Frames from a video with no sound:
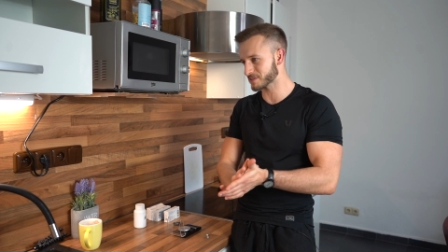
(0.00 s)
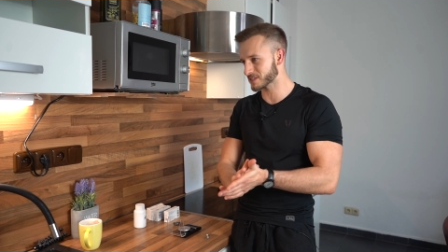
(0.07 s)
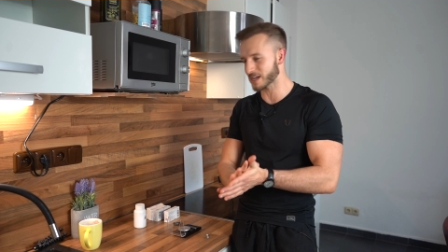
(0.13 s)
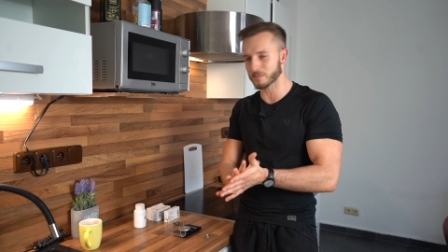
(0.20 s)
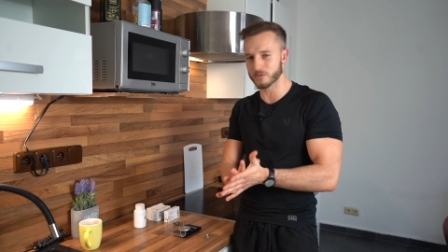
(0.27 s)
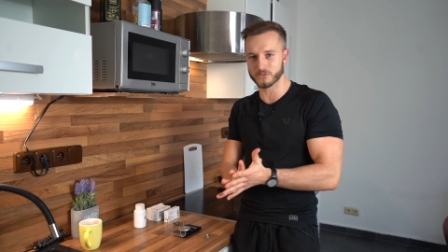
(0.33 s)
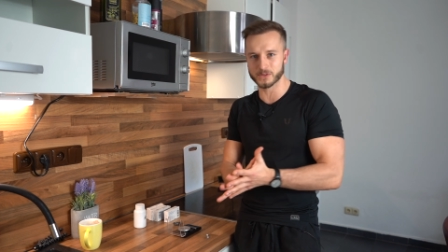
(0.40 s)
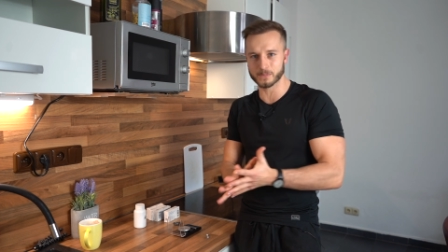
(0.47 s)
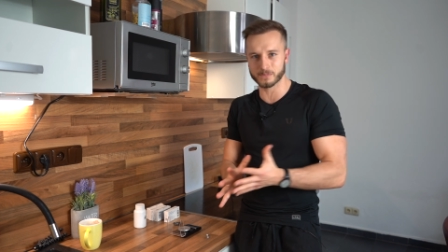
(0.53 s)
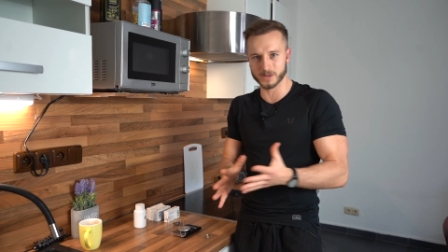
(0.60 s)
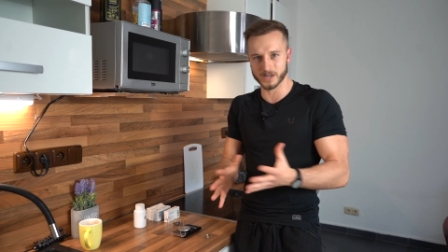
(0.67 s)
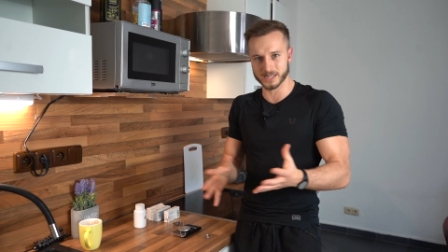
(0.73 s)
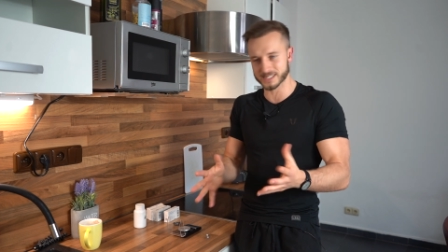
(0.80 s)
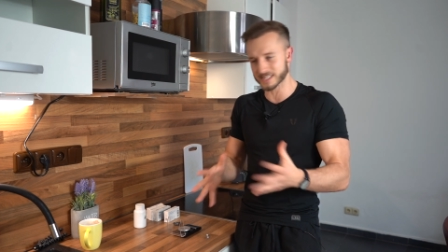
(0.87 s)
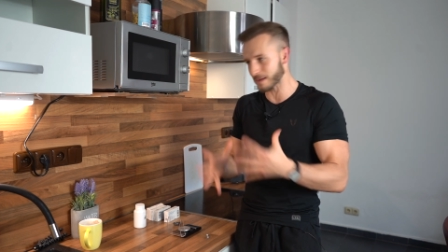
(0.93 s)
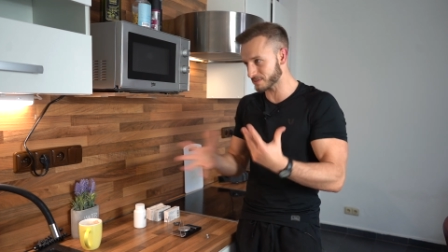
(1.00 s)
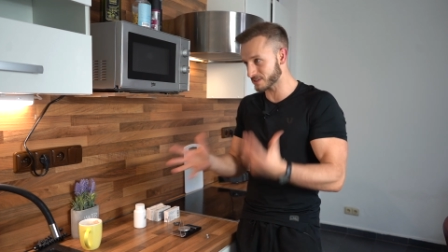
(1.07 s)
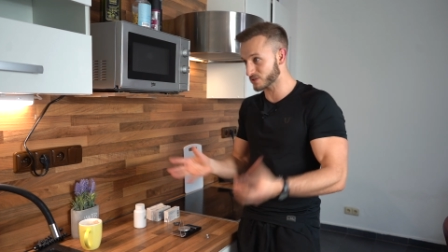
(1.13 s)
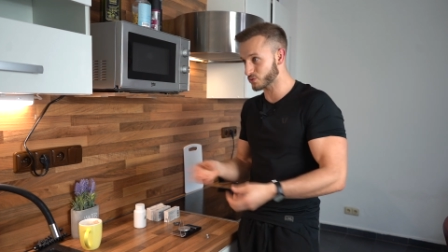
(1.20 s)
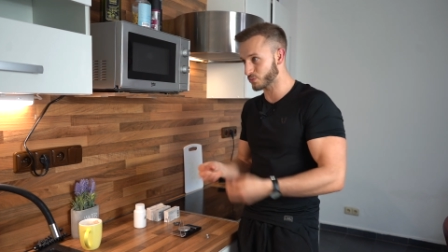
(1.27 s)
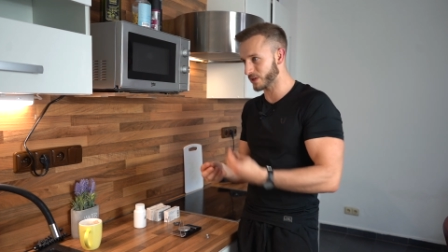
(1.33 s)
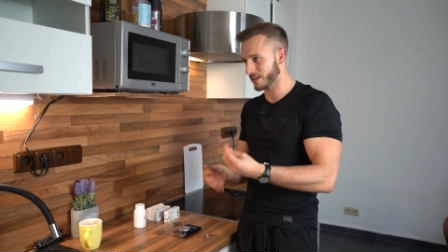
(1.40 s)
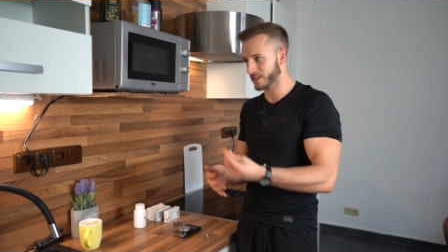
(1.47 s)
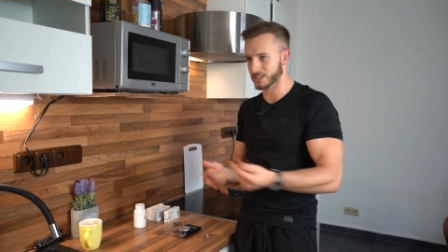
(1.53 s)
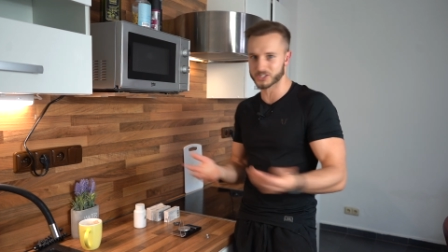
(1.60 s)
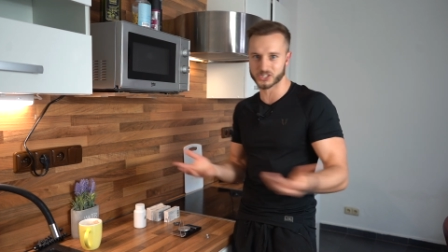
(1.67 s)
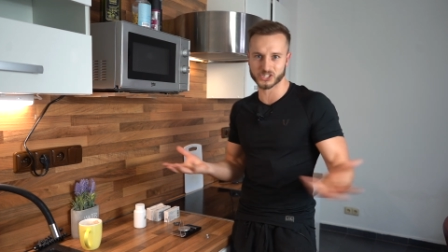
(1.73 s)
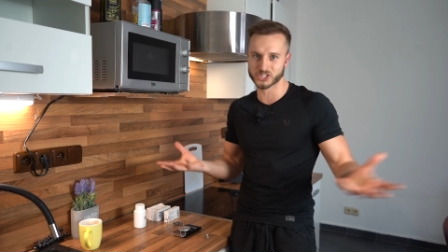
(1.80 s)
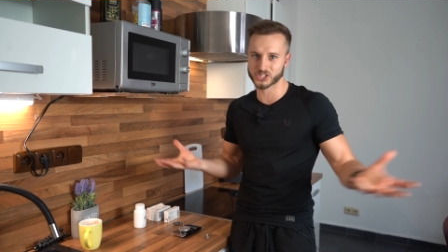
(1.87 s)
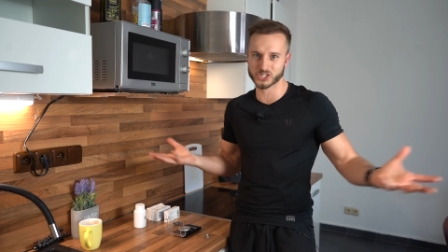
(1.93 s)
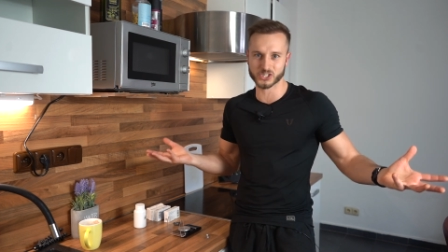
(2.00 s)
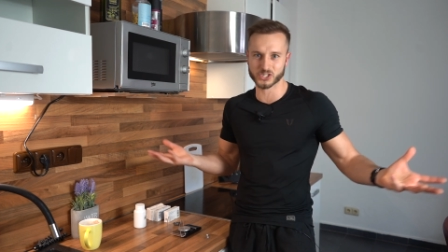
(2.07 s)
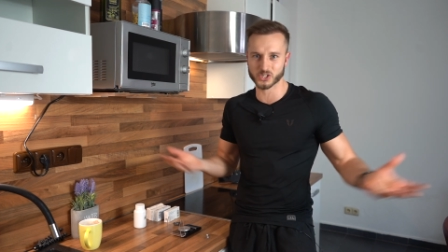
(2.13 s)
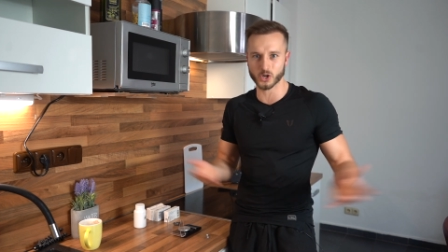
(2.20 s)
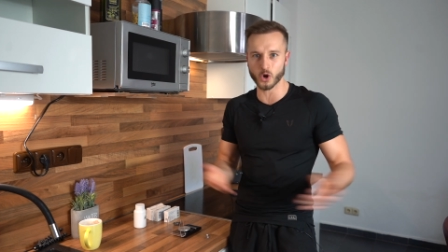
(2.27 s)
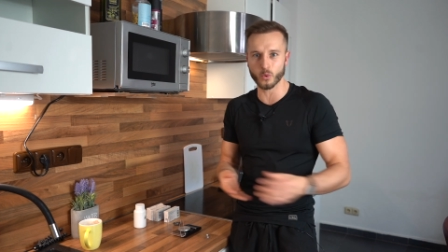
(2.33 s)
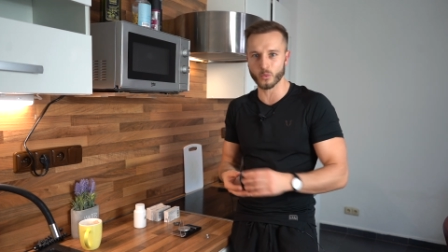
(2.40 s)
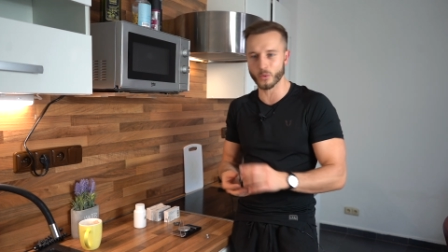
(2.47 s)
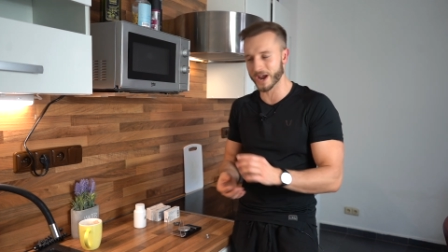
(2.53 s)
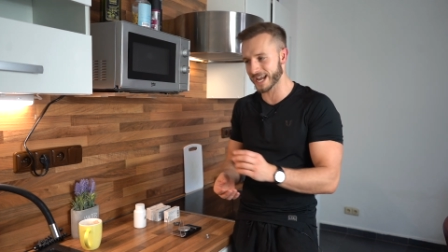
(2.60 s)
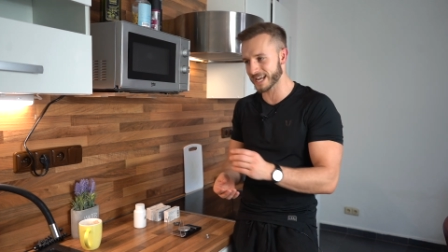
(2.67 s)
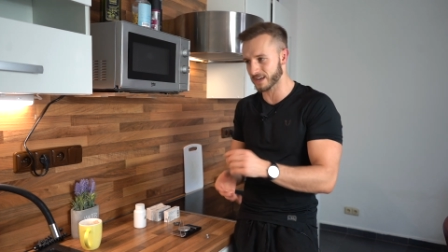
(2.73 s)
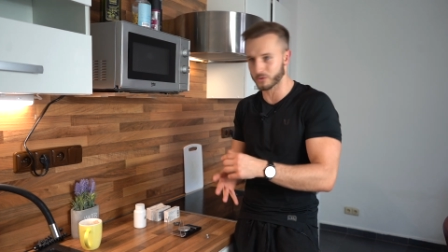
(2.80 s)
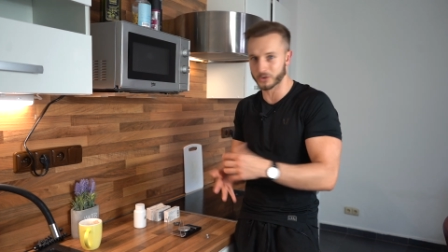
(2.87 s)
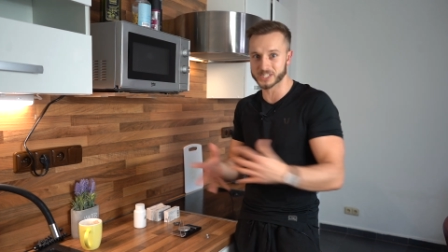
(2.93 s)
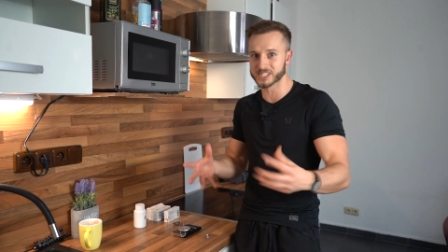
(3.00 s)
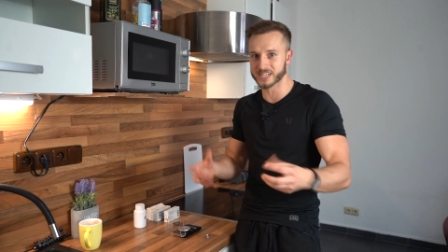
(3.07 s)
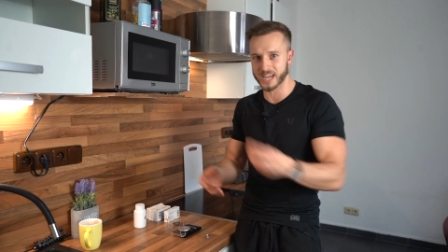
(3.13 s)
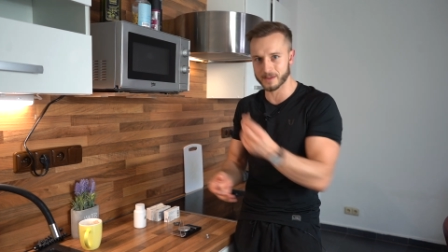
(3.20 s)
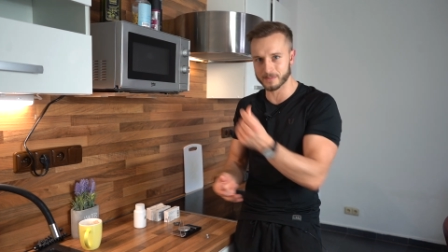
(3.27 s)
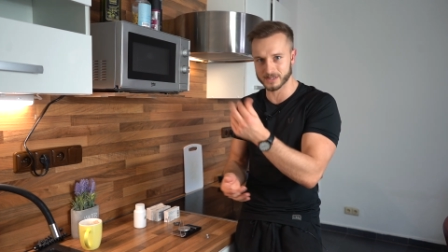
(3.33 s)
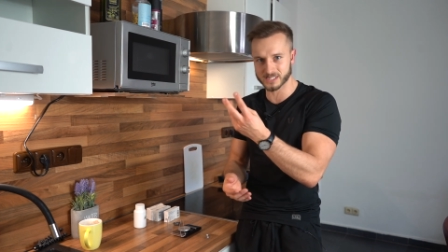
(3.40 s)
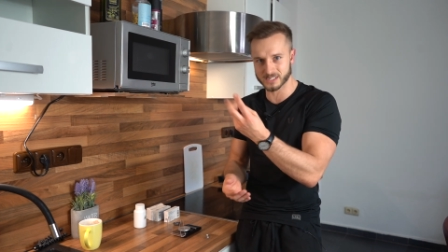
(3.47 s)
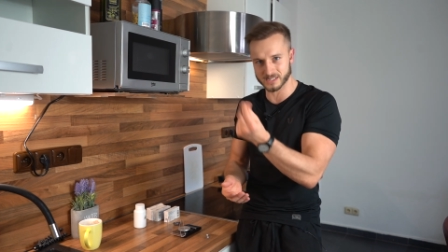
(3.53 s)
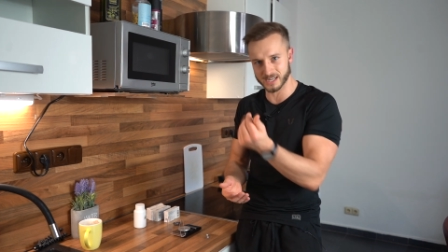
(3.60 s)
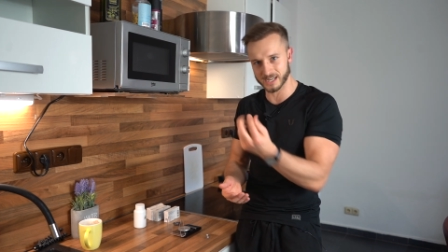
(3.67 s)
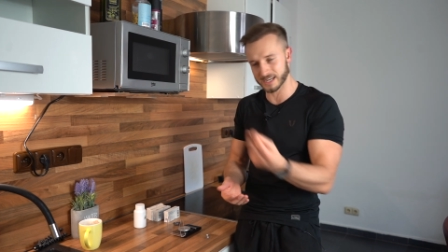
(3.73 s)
Some of the substance will just go away or escape as